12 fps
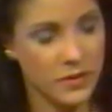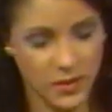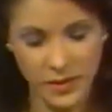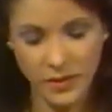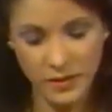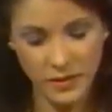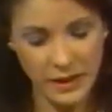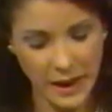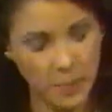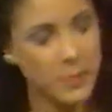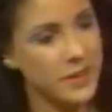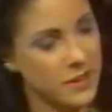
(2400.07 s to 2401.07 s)
So this is an
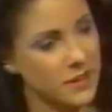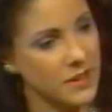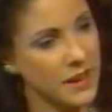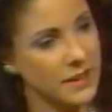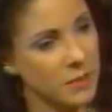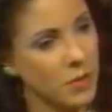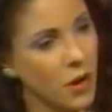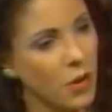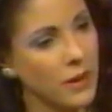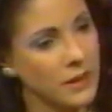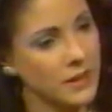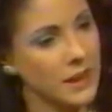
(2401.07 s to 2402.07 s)
impetus to get them
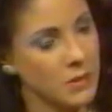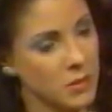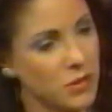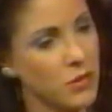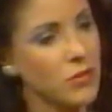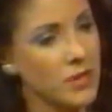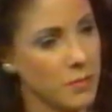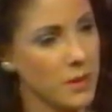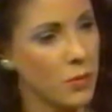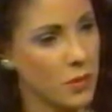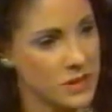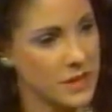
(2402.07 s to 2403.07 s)
going, to get them to do
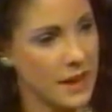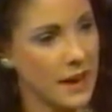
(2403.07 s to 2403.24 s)
something once an